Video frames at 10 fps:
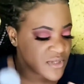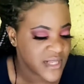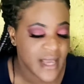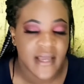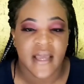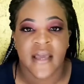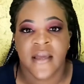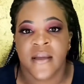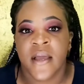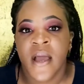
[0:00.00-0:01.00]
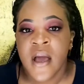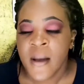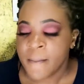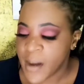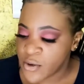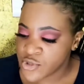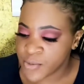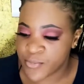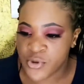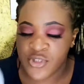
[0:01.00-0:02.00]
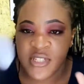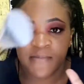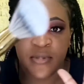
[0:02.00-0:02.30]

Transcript: looks like a powder brush,